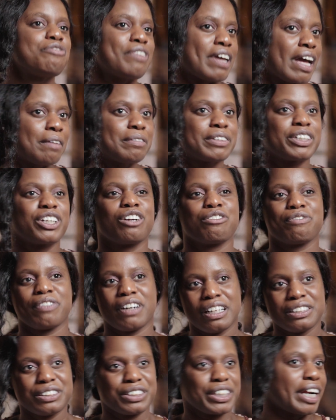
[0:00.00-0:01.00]
family or
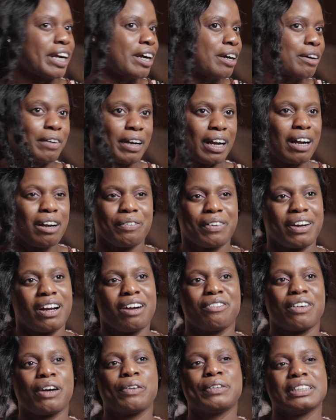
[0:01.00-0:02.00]
foster care or
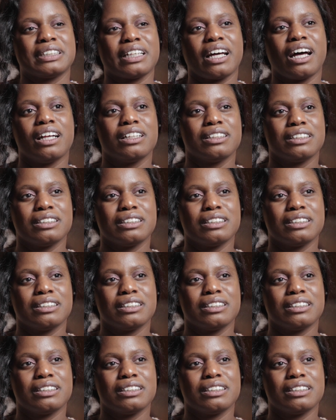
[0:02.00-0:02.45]
wherever I was at.